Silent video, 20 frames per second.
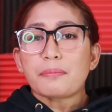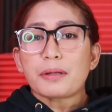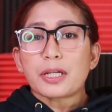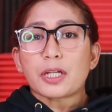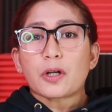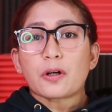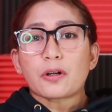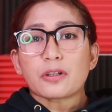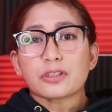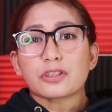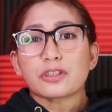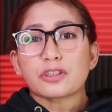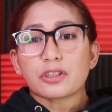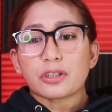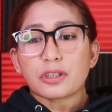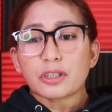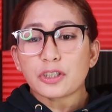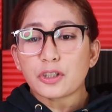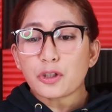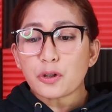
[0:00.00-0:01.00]
because
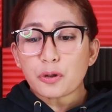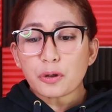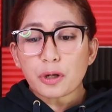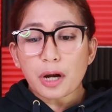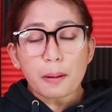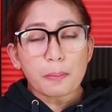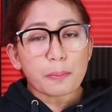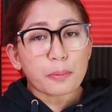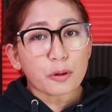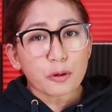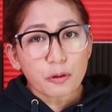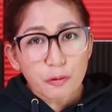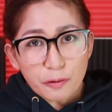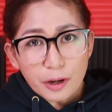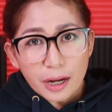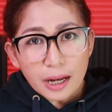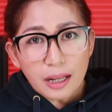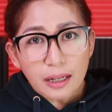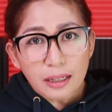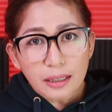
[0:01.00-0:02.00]
yung
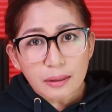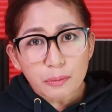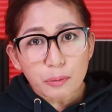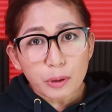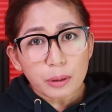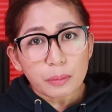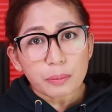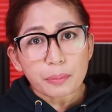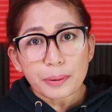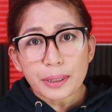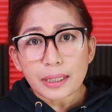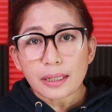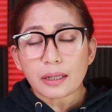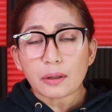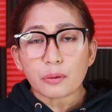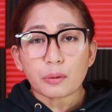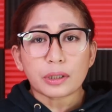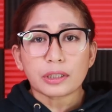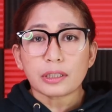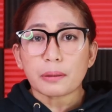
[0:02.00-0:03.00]
approval
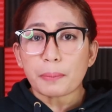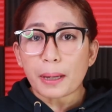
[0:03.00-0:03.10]
will